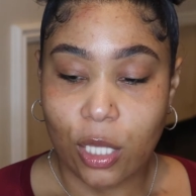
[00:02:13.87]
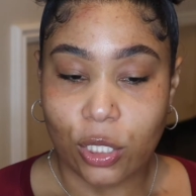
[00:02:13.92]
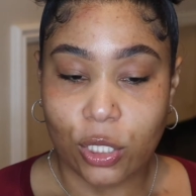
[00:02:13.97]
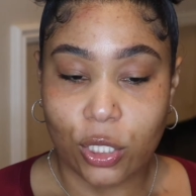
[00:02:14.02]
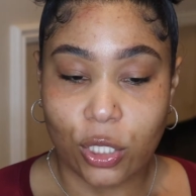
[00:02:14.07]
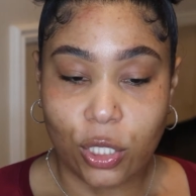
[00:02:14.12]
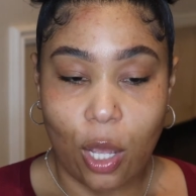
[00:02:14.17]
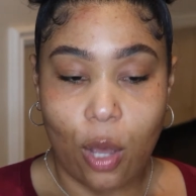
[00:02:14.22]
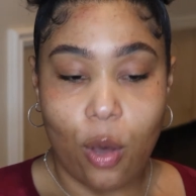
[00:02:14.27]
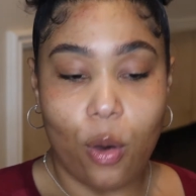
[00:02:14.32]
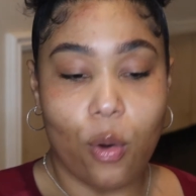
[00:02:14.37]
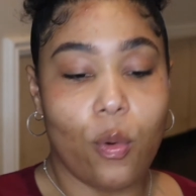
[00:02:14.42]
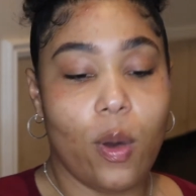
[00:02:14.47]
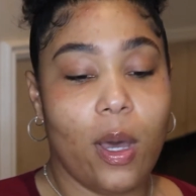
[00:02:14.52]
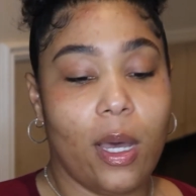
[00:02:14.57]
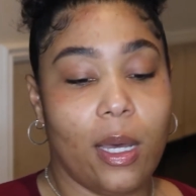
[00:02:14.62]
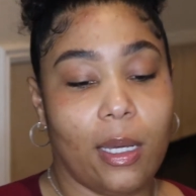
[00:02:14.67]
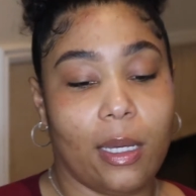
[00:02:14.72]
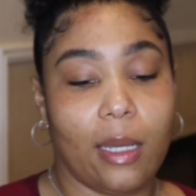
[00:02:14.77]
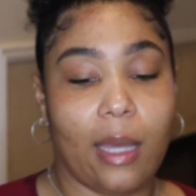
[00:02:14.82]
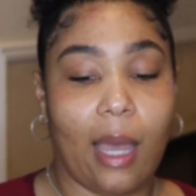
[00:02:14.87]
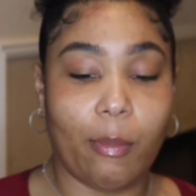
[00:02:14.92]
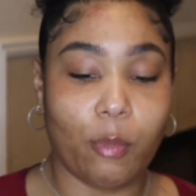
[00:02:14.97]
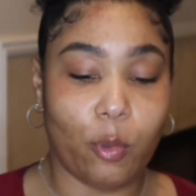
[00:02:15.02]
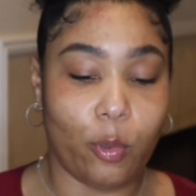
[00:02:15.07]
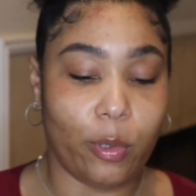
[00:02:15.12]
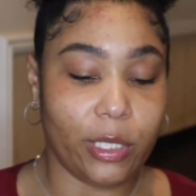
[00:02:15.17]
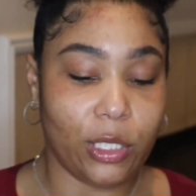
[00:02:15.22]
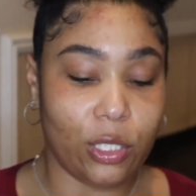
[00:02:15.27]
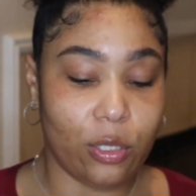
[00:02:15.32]
So I'm
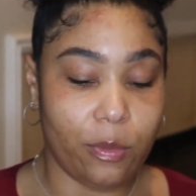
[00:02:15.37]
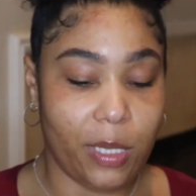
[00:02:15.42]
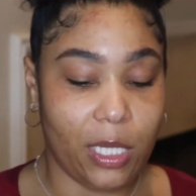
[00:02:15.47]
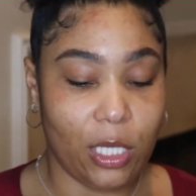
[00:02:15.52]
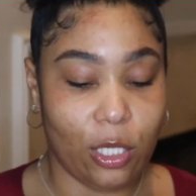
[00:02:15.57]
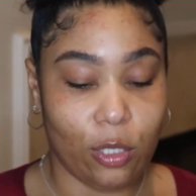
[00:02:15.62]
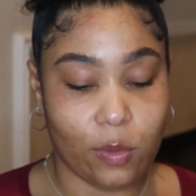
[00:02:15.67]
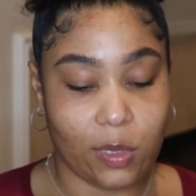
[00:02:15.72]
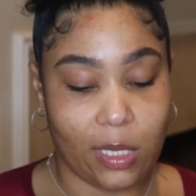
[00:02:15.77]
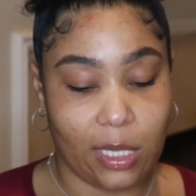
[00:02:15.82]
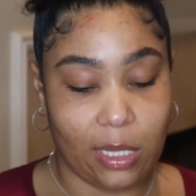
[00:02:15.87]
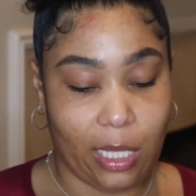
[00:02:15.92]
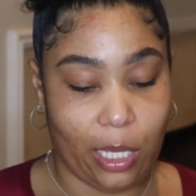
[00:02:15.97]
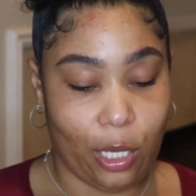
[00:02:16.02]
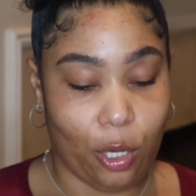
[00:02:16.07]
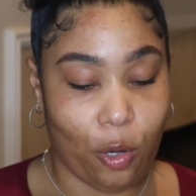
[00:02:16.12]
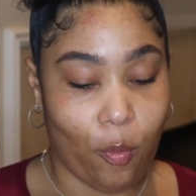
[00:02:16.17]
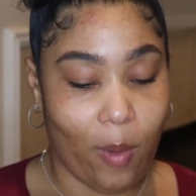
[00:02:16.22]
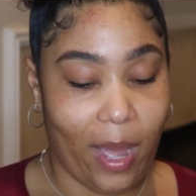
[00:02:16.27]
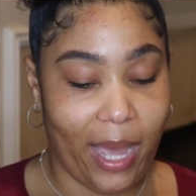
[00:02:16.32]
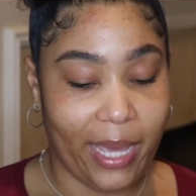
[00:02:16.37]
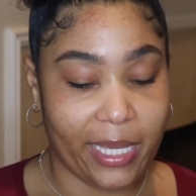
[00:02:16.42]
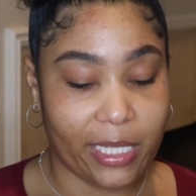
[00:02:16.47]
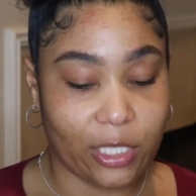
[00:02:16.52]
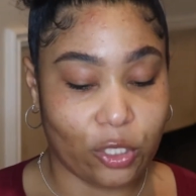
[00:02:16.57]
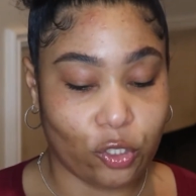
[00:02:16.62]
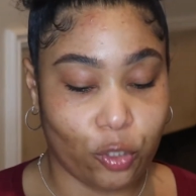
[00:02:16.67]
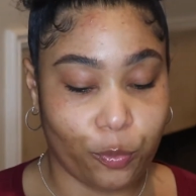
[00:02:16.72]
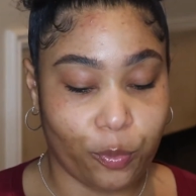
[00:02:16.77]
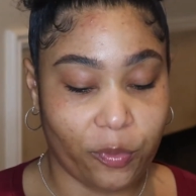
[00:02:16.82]
going to be using the
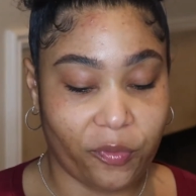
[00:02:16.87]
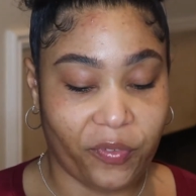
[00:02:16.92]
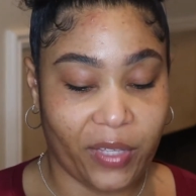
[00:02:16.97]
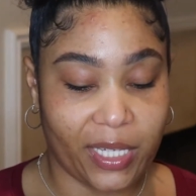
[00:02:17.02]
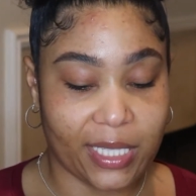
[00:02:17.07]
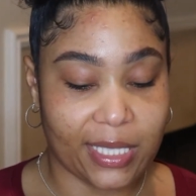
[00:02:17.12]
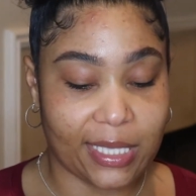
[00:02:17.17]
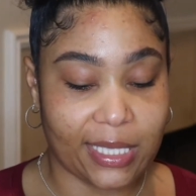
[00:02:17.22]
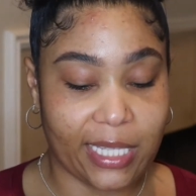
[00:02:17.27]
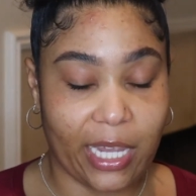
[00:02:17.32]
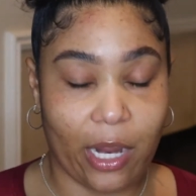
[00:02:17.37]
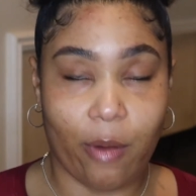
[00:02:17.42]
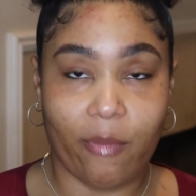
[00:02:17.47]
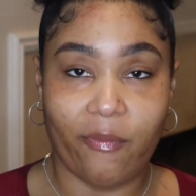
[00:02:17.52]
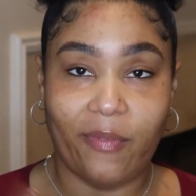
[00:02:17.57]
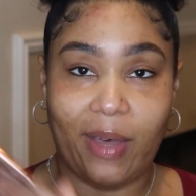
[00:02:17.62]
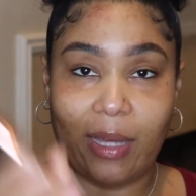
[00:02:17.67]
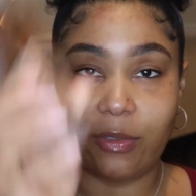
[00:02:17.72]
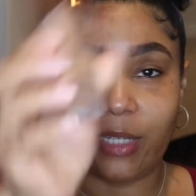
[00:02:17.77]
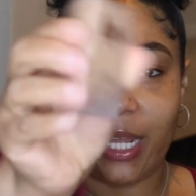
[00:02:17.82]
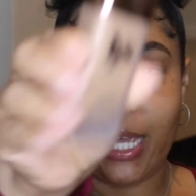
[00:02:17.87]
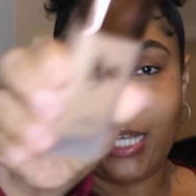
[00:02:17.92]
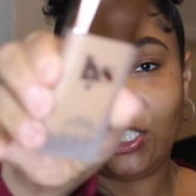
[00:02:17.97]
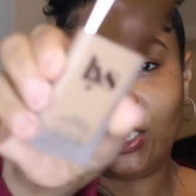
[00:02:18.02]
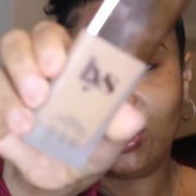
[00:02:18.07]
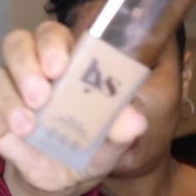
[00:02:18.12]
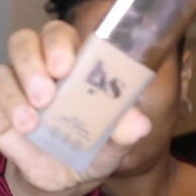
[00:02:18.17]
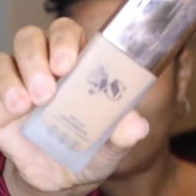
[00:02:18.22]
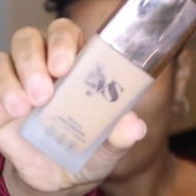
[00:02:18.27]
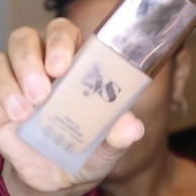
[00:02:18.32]
LYS Triple Fix Serum
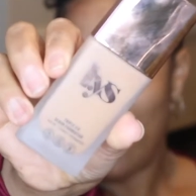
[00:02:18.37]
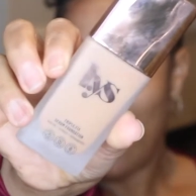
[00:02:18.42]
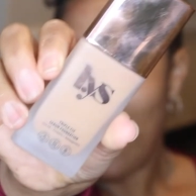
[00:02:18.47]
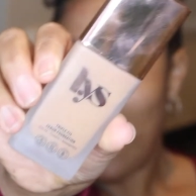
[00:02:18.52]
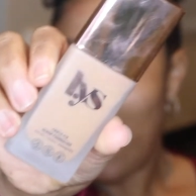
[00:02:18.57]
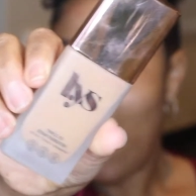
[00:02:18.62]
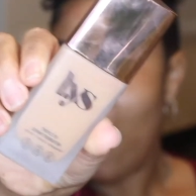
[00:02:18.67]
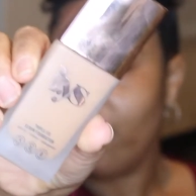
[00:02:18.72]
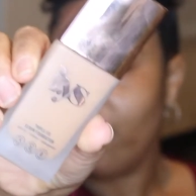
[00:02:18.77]
Foundation. Have